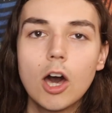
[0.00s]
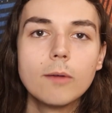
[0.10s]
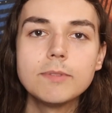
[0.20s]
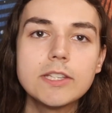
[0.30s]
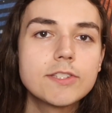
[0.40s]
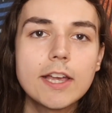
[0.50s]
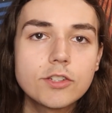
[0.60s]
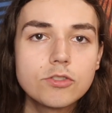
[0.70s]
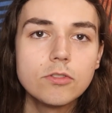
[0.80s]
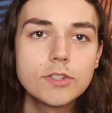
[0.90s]

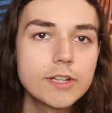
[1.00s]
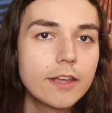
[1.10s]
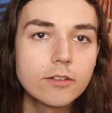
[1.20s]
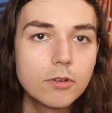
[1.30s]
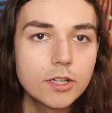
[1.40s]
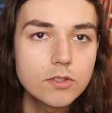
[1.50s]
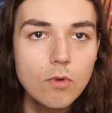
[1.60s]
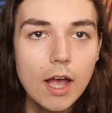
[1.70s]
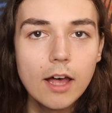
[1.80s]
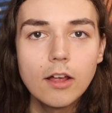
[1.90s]
Omnisexual is another one as
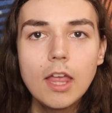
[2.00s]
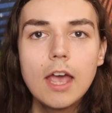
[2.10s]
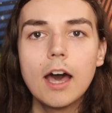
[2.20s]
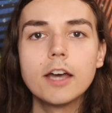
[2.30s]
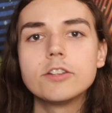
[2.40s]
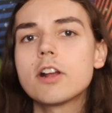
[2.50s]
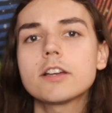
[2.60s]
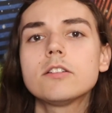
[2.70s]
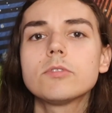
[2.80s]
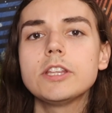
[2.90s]
well. You're not
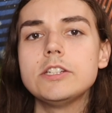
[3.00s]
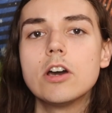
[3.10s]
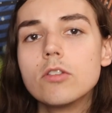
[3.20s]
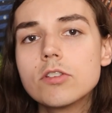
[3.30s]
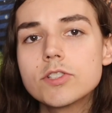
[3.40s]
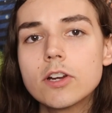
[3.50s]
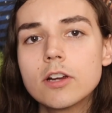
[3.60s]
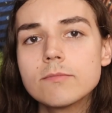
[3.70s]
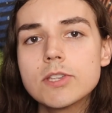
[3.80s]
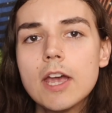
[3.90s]
gonna really know those
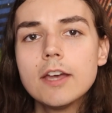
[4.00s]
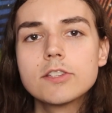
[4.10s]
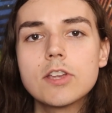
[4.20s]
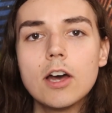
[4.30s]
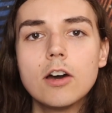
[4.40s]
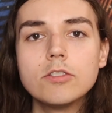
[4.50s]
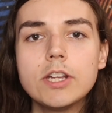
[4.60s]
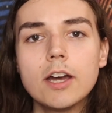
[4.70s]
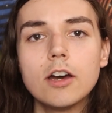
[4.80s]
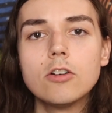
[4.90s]
terms. So, you
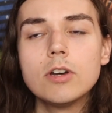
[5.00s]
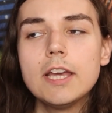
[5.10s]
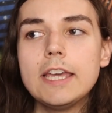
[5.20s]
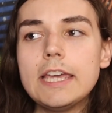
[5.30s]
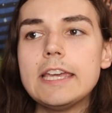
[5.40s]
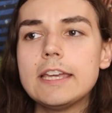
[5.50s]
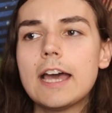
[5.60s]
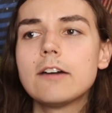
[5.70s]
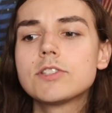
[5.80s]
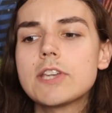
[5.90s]
know,
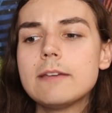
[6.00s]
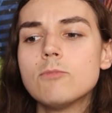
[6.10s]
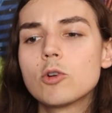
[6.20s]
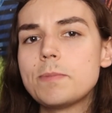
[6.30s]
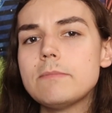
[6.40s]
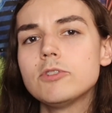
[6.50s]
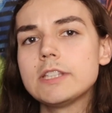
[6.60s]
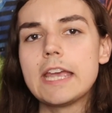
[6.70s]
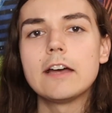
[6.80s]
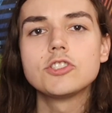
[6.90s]
I would say more people
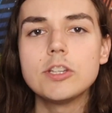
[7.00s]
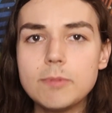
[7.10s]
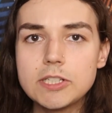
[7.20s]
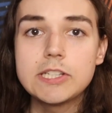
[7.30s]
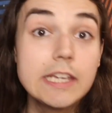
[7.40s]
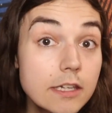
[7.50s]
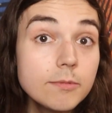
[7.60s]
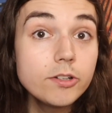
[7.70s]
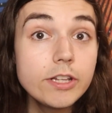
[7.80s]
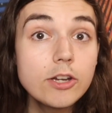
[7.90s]
in the LGBT
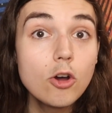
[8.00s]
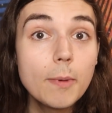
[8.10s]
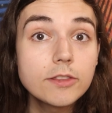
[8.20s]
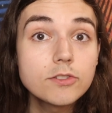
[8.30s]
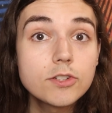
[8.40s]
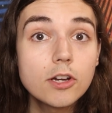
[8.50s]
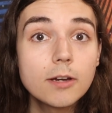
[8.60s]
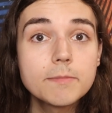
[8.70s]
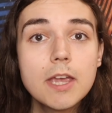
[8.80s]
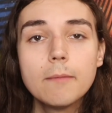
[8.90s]
community know about those
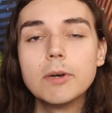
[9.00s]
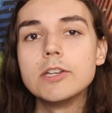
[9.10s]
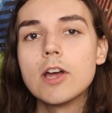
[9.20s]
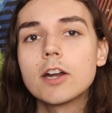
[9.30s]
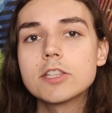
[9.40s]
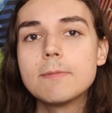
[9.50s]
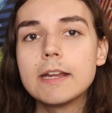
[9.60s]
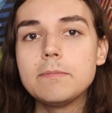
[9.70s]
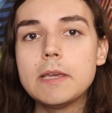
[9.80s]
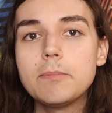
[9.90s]
terms, but not as
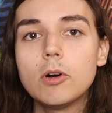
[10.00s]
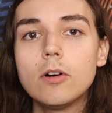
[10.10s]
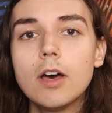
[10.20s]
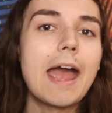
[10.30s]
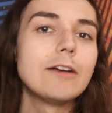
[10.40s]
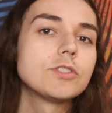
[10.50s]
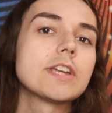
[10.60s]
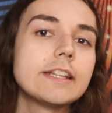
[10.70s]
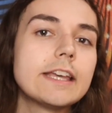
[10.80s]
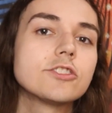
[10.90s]
many people
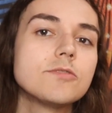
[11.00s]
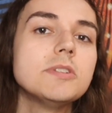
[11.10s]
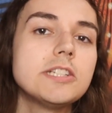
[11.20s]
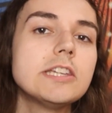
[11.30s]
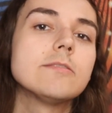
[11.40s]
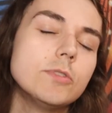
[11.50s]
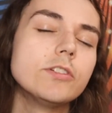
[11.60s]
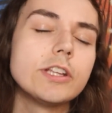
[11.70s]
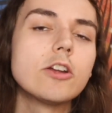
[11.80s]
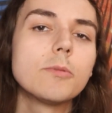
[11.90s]
outside of the LGBT
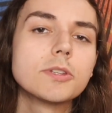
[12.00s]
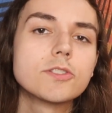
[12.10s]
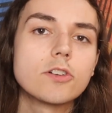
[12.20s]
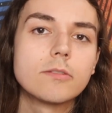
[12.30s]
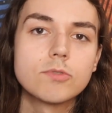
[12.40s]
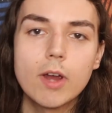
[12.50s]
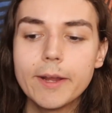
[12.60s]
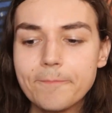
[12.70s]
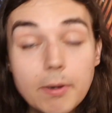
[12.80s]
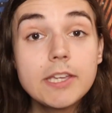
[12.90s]
community know about those terms,
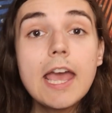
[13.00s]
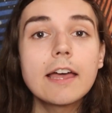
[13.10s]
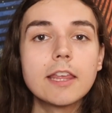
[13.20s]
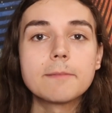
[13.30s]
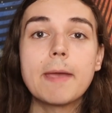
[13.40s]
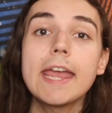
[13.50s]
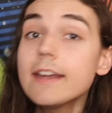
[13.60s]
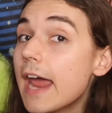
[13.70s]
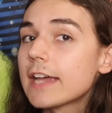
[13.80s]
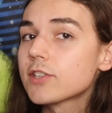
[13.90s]
right? But yeah, like
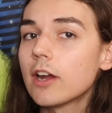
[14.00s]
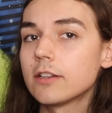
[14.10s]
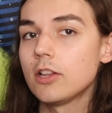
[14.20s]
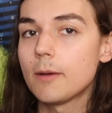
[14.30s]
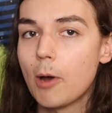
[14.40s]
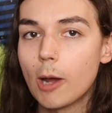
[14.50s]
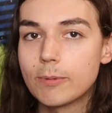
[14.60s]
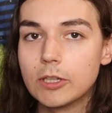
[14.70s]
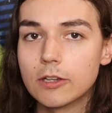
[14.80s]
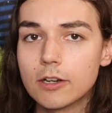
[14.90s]
pan has gotten a lot
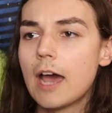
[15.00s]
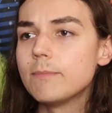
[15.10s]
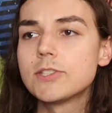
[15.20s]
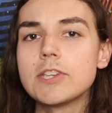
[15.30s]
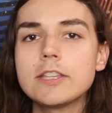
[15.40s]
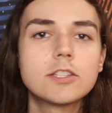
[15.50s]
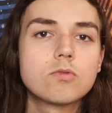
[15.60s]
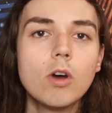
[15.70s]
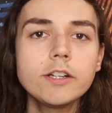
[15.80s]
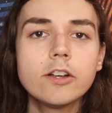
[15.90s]
popular. I've been seeing this
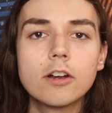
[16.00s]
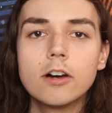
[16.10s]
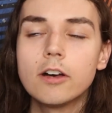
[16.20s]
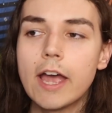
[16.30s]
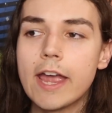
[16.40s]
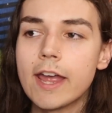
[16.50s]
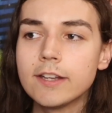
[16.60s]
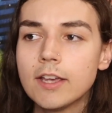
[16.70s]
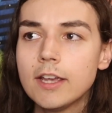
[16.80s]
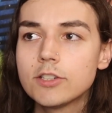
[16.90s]
one girl
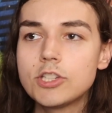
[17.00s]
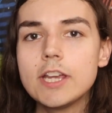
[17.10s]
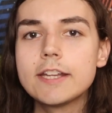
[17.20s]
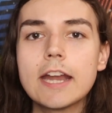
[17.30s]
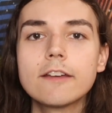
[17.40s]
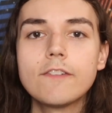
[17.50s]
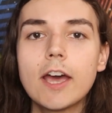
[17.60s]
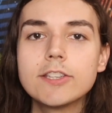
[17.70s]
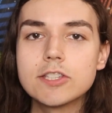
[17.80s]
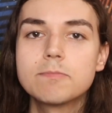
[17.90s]
and she
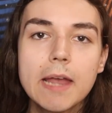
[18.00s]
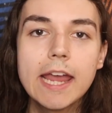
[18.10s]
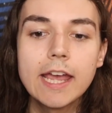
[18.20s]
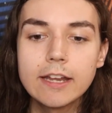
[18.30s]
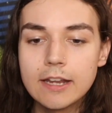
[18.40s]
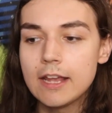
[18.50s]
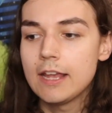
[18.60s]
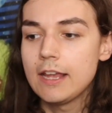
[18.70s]
identifies as pan.